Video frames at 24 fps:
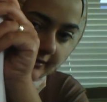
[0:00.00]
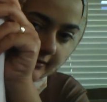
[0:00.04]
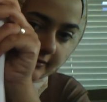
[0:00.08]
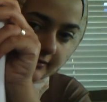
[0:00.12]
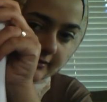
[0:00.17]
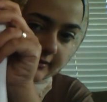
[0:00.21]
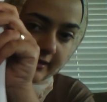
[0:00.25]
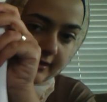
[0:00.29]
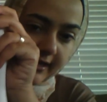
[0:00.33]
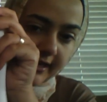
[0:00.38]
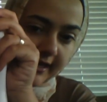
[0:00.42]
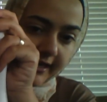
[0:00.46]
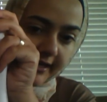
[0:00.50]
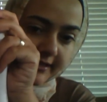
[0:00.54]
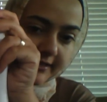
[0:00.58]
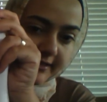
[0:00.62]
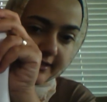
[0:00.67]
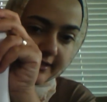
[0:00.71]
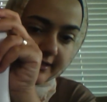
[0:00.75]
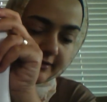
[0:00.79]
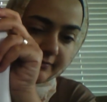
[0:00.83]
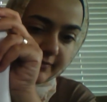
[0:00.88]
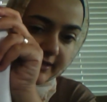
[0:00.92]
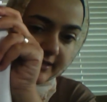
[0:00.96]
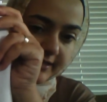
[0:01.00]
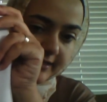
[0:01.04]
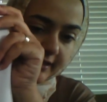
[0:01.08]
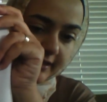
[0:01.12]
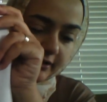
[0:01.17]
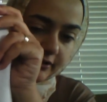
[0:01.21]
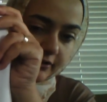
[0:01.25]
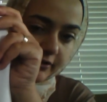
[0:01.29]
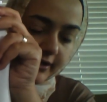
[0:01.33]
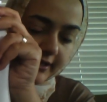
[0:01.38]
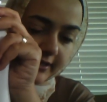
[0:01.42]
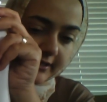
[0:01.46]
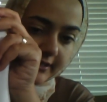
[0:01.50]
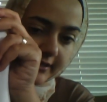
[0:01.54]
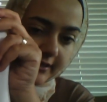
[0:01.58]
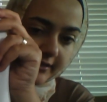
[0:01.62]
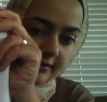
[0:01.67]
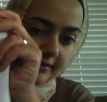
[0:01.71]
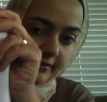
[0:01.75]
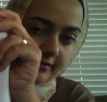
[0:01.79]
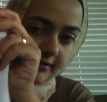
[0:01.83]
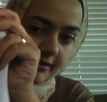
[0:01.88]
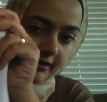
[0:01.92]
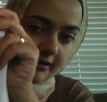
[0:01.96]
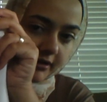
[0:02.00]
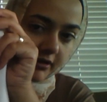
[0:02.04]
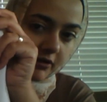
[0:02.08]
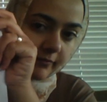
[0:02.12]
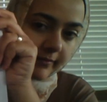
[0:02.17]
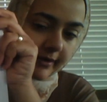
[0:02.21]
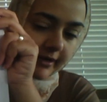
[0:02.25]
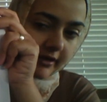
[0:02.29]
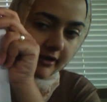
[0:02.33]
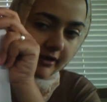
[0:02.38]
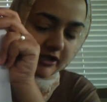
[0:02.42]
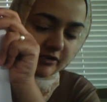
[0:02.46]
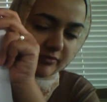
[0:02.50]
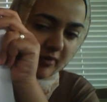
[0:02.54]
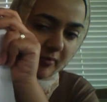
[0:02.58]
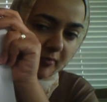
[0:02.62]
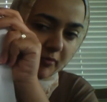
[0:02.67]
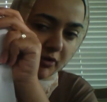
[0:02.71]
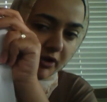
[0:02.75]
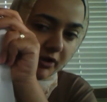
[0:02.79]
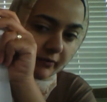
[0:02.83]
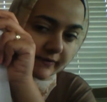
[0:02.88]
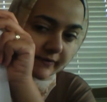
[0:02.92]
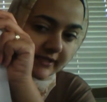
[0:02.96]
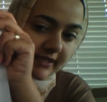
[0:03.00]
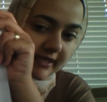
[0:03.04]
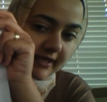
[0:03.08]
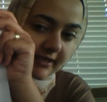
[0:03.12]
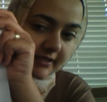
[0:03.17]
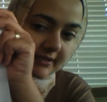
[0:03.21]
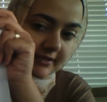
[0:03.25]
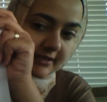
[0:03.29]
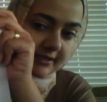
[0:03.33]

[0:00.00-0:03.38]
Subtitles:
Hectic means like crazy. Like, oh my gosh, my morning was hectic.